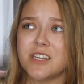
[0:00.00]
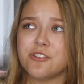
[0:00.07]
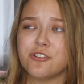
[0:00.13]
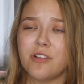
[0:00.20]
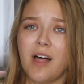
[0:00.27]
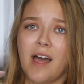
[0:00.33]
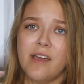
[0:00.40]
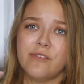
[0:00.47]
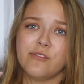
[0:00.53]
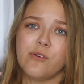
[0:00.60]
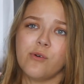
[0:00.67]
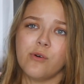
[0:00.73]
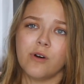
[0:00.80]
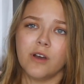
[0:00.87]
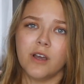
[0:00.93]
in your life,
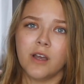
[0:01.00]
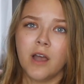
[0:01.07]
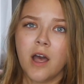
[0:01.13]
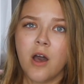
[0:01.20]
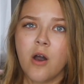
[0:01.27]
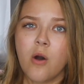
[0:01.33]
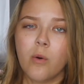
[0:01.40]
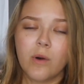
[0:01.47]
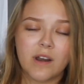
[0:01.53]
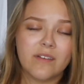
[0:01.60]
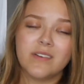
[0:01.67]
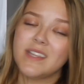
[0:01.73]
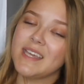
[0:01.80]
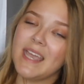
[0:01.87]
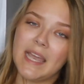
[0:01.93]
or
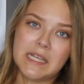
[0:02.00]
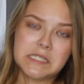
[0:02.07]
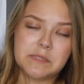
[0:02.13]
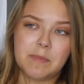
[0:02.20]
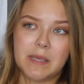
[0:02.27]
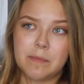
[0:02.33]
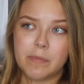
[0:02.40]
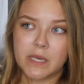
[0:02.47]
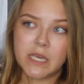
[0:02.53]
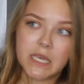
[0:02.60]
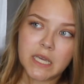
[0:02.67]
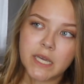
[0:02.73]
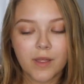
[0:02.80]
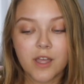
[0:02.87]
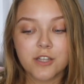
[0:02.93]
whatever the case may
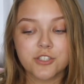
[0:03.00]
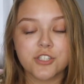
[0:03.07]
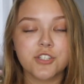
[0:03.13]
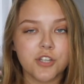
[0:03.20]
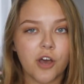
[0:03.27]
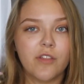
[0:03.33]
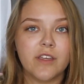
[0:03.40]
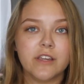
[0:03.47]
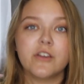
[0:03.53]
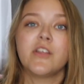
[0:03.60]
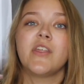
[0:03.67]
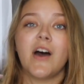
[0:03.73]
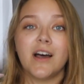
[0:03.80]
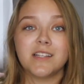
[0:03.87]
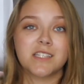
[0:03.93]
be, just know that your
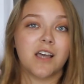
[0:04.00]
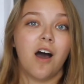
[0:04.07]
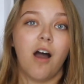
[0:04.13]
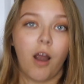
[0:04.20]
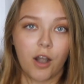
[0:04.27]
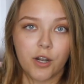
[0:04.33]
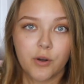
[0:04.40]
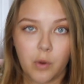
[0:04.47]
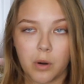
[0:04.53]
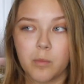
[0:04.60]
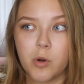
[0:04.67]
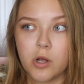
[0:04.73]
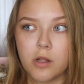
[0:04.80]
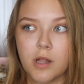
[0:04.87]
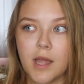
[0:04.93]
thoughts are
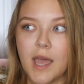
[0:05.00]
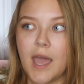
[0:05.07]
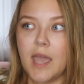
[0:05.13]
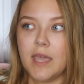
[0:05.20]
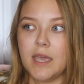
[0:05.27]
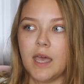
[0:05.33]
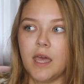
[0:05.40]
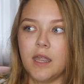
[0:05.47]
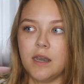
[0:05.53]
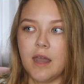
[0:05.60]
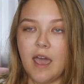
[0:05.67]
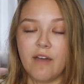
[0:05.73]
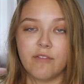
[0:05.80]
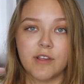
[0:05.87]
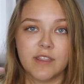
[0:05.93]
normal and
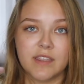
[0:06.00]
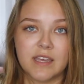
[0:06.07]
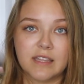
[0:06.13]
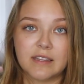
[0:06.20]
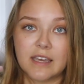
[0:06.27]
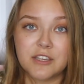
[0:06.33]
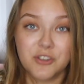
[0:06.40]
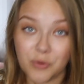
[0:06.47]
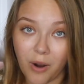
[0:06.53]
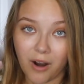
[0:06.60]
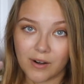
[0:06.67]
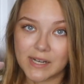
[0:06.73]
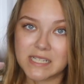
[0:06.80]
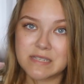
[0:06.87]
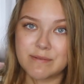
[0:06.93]
everything that you
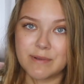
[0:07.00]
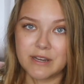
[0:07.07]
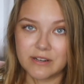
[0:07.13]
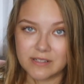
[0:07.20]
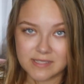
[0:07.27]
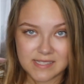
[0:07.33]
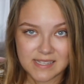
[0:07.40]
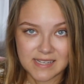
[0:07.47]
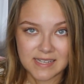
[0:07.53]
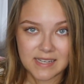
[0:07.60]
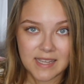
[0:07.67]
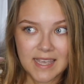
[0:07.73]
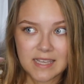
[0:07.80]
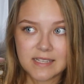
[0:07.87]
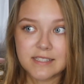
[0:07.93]
are experiencing
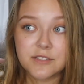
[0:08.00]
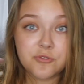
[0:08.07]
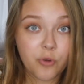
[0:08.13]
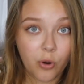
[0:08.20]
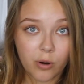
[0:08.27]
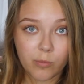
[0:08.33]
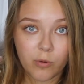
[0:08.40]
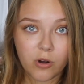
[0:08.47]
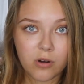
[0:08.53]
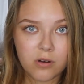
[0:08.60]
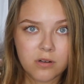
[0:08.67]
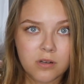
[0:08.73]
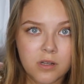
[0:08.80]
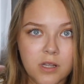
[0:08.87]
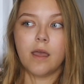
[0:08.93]
is
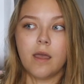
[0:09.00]
normal.